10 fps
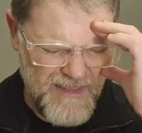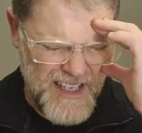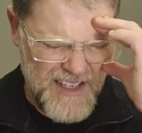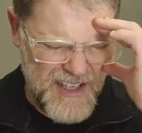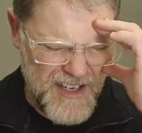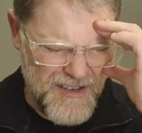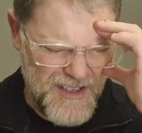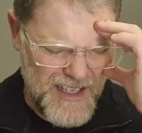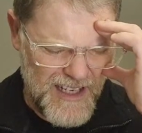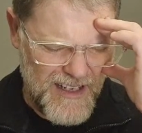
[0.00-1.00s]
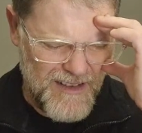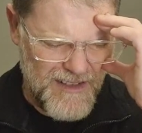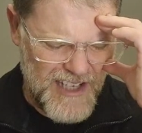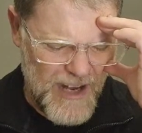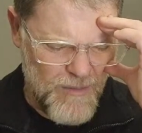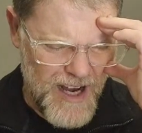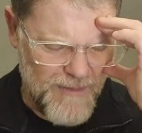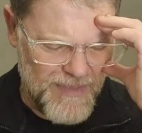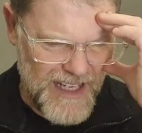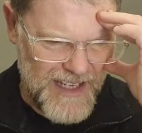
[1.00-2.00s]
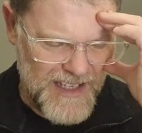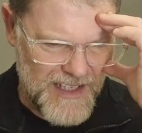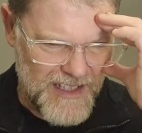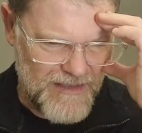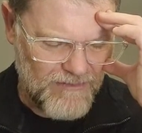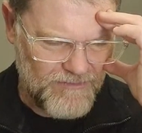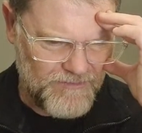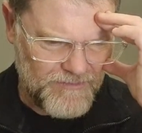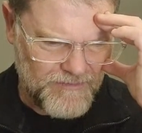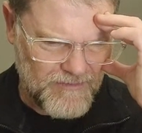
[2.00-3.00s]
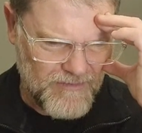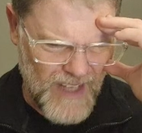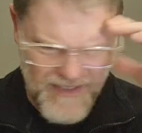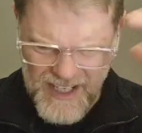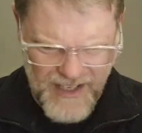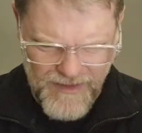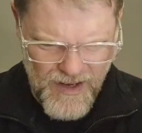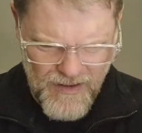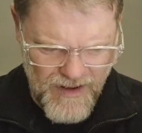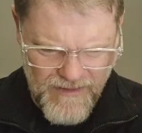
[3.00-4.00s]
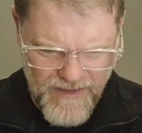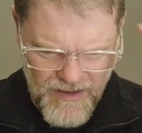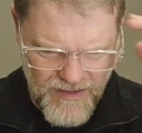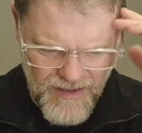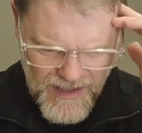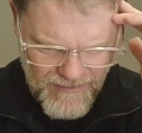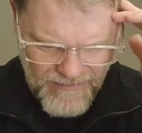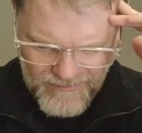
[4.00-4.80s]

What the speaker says: there's those Subway place. I've done a few reviews,